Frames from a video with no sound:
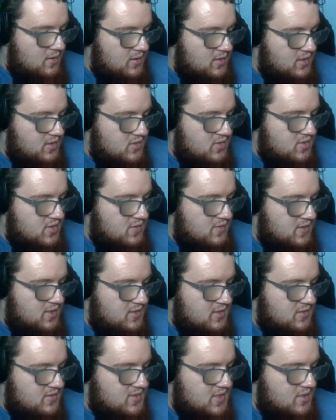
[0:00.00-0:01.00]
are
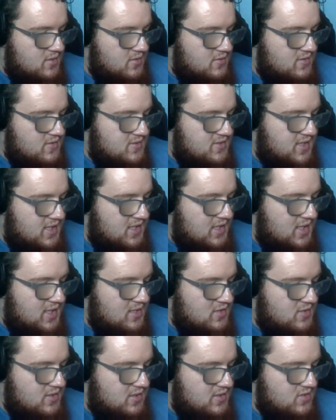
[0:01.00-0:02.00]
considering Nintendo to take
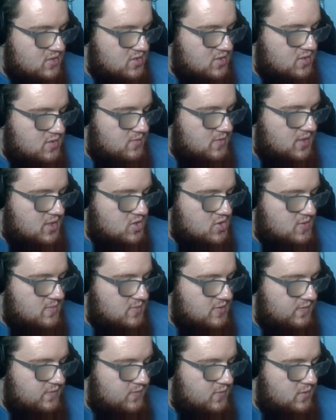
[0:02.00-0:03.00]
into
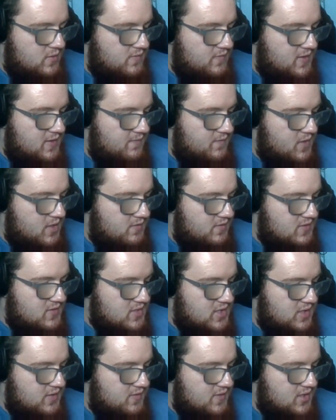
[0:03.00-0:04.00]
consideration before they
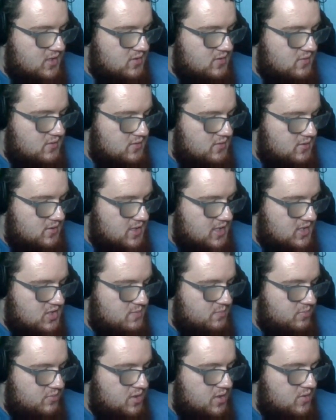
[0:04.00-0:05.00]
voluntarily
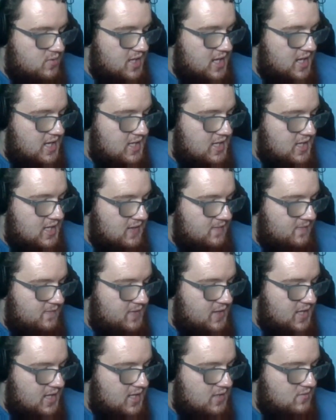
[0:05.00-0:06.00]
explode any
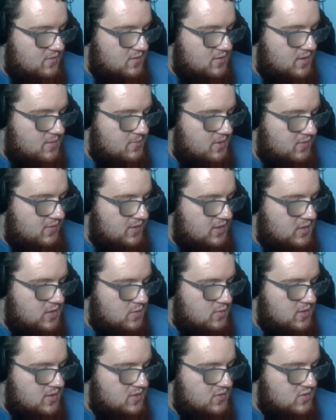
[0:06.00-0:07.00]
of the hundred a
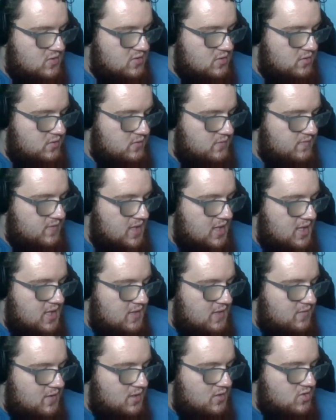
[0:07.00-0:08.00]
million units sold
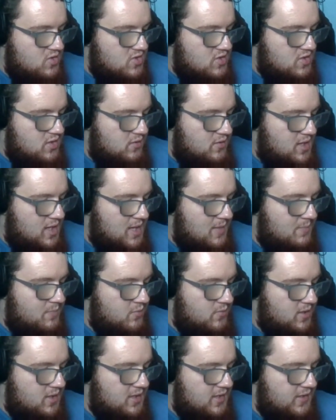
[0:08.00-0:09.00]
that are still
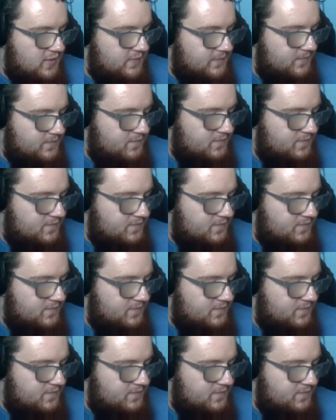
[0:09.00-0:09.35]
operating.